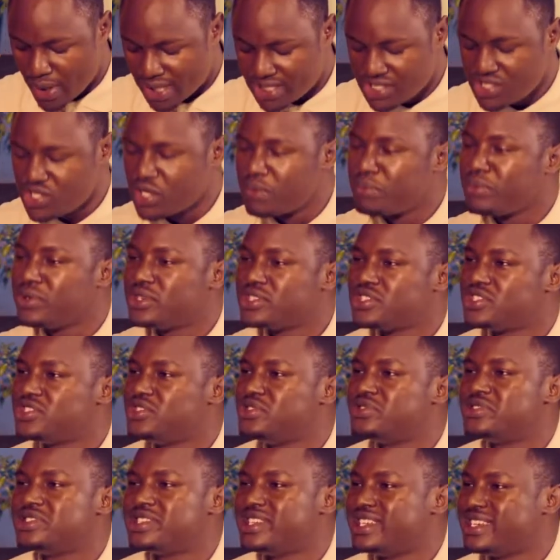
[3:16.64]
what's your
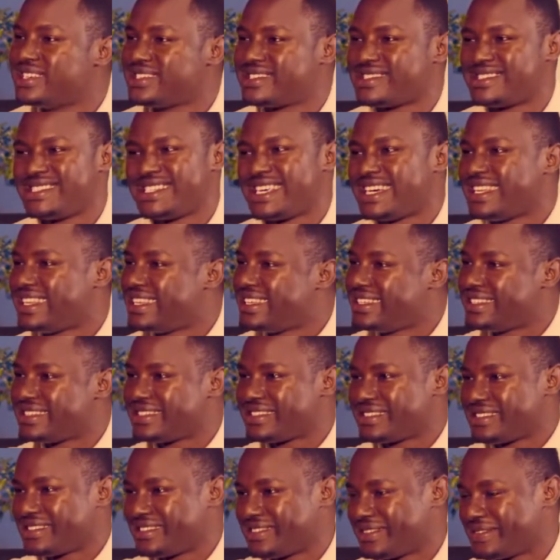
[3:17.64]
most useless
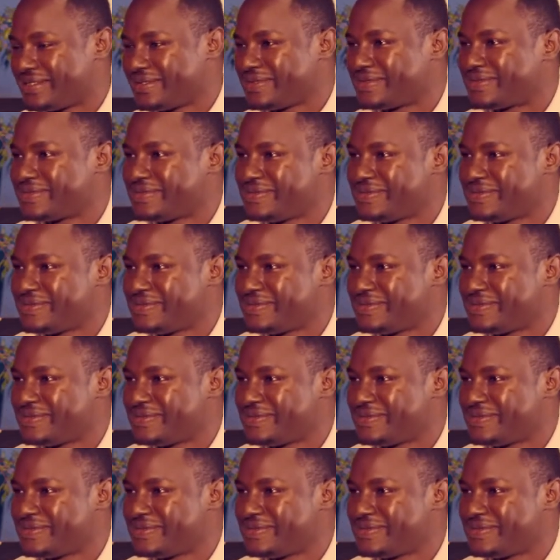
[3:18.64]
talent?